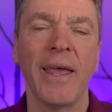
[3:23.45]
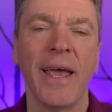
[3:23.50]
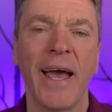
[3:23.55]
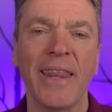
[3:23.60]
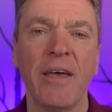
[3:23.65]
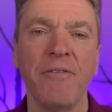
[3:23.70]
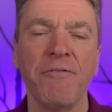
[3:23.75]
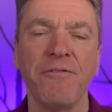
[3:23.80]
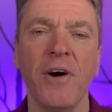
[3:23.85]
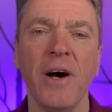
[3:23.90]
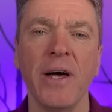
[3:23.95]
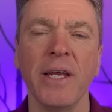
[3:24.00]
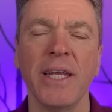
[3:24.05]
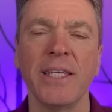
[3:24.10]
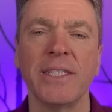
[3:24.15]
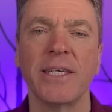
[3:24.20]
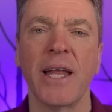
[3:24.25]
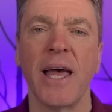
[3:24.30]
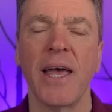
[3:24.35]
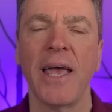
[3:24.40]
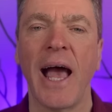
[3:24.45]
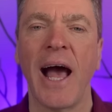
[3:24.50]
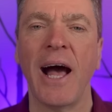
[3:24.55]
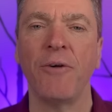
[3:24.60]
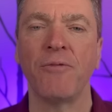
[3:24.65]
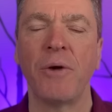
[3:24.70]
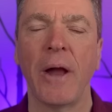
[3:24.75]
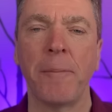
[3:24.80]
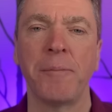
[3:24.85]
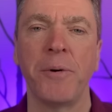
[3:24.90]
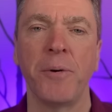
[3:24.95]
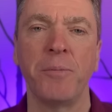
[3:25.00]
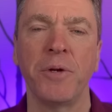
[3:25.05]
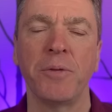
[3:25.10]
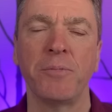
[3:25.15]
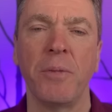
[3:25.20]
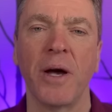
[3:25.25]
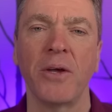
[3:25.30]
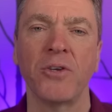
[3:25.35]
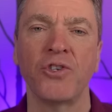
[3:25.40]
And then finally, today, I'll wrap up
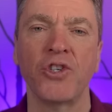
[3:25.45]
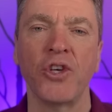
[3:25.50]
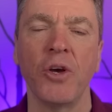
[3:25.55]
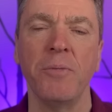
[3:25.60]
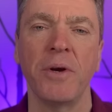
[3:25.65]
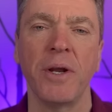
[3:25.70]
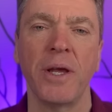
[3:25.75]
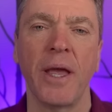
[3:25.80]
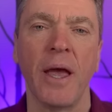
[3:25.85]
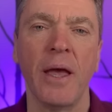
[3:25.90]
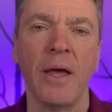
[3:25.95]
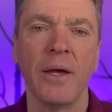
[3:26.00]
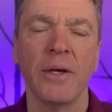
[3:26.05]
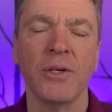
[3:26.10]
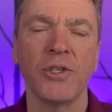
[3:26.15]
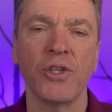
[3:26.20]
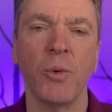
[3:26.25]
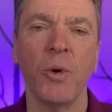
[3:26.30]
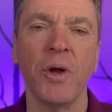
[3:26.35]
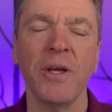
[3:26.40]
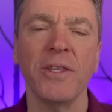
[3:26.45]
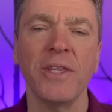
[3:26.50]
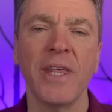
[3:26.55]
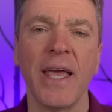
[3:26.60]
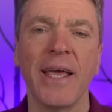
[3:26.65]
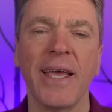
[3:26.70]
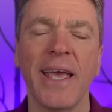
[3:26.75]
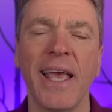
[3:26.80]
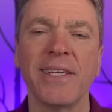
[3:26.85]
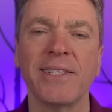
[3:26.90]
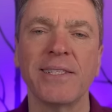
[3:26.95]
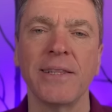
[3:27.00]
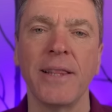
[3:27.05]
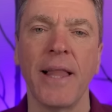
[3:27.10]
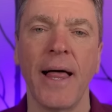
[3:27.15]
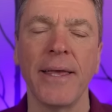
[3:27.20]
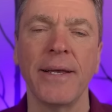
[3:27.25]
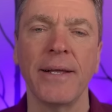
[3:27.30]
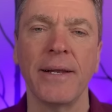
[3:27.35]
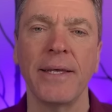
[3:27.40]
with my summary. So, what I think is
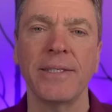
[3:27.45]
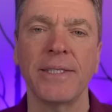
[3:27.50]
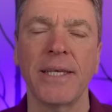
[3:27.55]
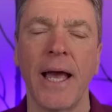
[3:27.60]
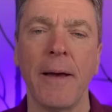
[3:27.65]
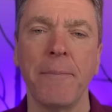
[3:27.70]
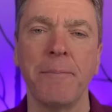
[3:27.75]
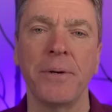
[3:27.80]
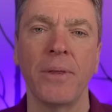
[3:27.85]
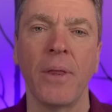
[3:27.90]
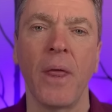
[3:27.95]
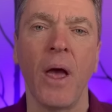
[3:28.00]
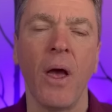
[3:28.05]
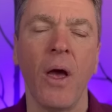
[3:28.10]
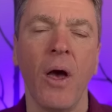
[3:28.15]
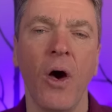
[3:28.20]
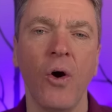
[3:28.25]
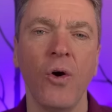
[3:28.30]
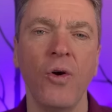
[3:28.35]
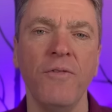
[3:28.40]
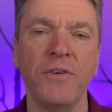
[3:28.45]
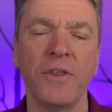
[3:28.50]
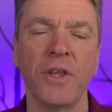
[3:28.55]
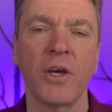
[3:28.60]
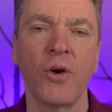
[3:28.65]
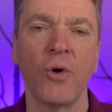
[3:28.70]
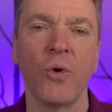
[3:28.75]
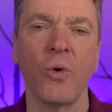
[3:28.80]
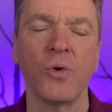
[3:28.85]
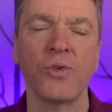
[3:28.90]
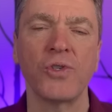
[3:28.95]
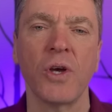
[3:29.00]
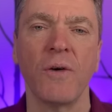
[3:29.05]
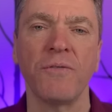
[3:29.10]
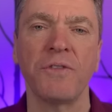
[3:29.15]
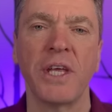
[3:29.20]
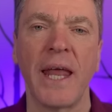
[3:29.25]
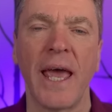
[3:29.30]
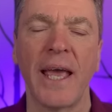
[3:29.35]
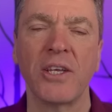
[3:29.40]
likely to happen over the course
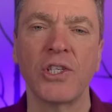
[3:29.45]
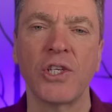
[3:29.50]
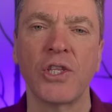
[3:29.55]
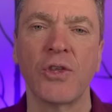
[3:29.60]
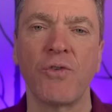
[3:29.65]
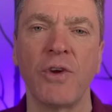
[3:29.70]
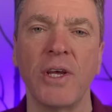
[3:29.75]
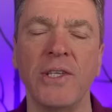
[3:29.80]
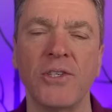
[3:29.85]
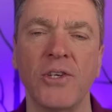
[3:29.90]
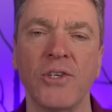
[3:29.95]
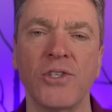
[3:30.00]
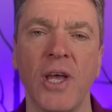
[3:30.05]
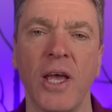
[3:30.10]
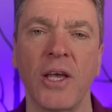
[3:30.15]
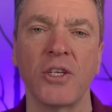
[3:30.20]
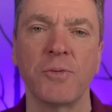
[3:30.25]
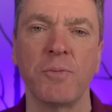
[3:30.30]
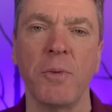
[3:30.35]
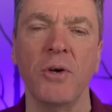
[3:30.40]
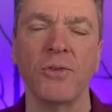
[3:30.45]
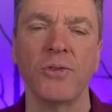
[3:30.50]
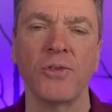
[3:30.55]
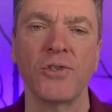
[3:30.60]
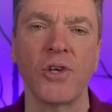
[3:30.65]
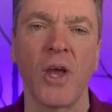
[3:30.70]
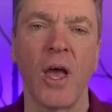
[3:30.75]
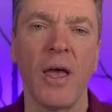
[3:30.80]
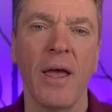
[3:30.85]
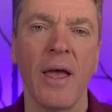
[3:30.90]
of the next three to six months.